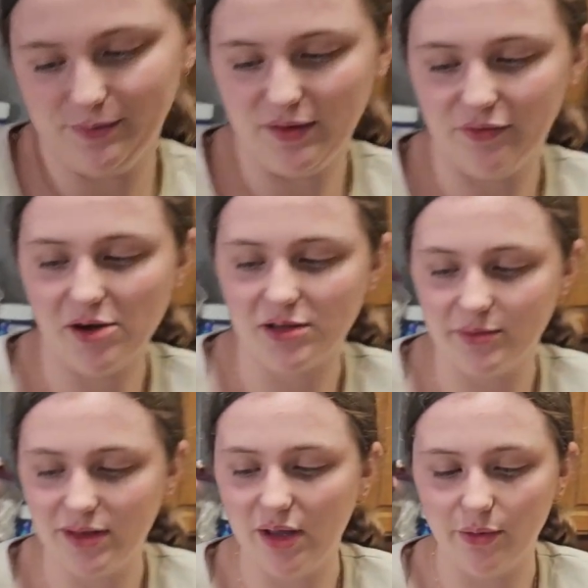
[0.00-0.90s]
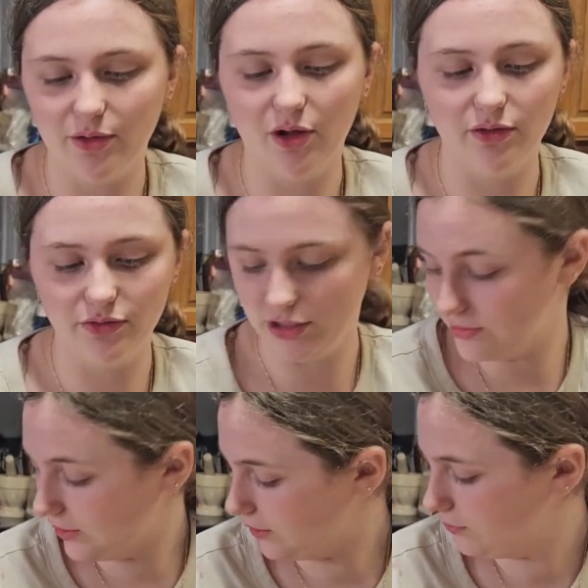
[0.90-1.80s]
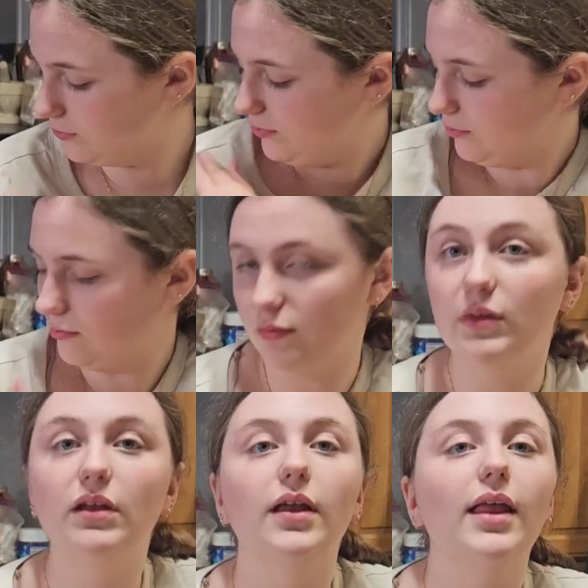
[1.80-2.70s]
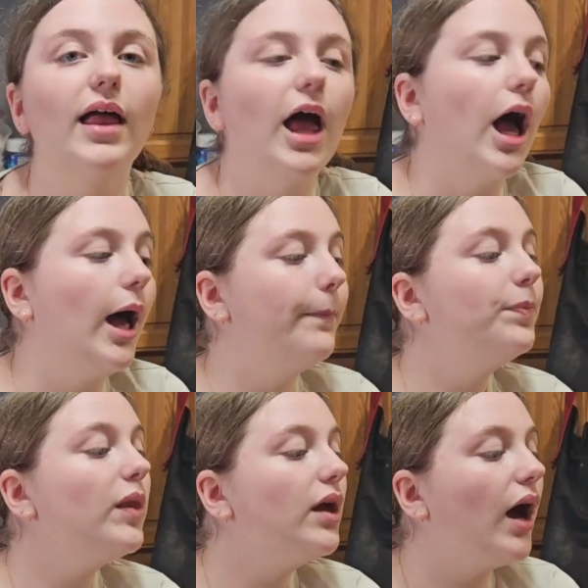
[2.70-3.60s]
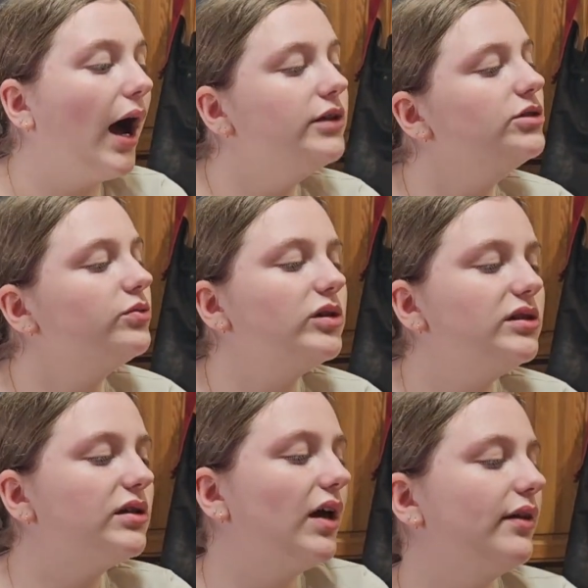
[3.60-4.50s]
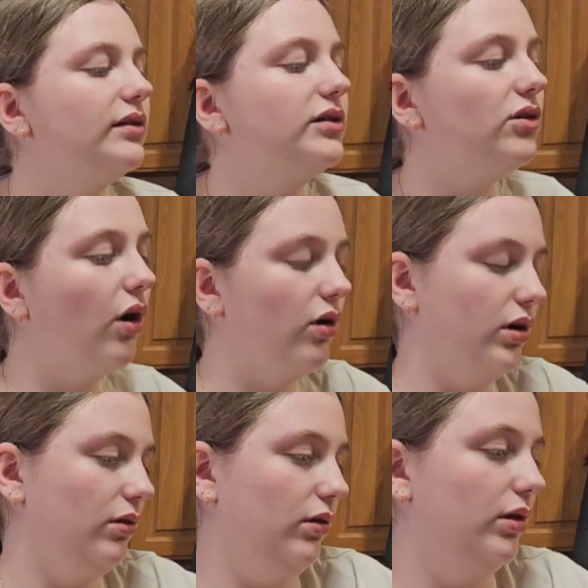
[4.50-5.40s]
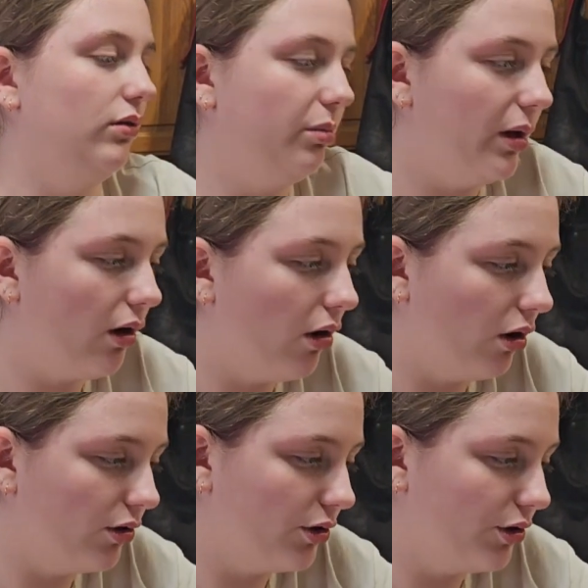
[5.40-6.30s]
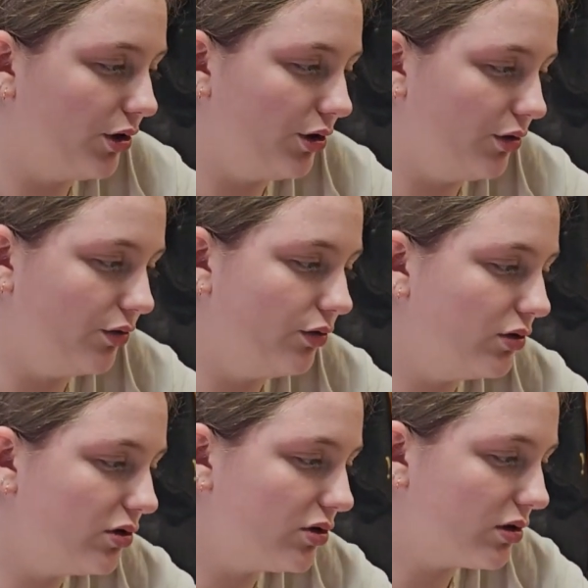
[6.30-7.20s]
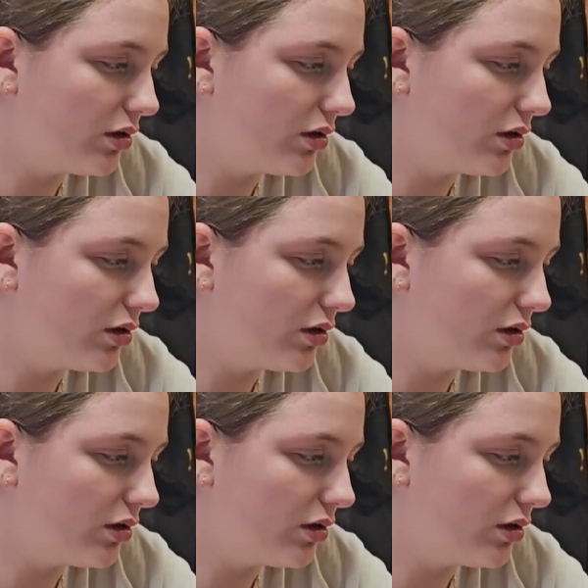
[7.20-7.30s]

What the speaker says: I forgot what they were called for a second. I just want to say that these are a little bit harder to use.